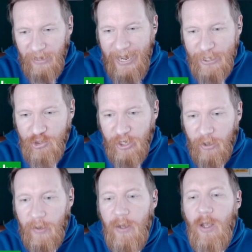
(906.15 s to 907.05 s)
Last
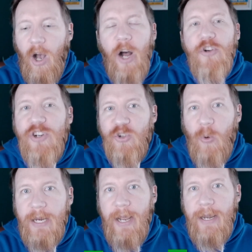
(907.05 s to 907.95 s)
year,
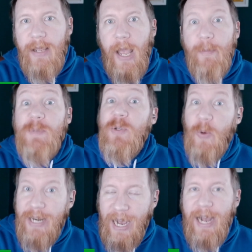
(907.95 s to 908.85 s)
129 games
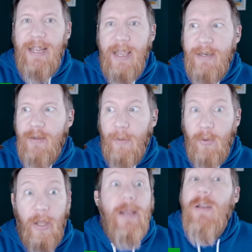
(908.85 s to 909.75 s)
between high A and
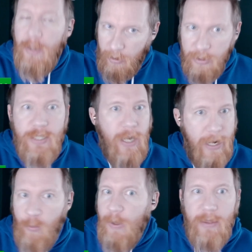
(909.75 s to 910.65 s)
double A,
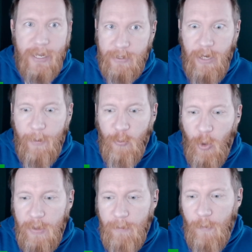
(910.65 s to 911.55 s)
staying with that same
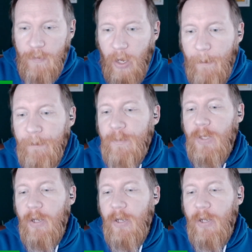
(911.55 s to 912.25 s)
group that moved up,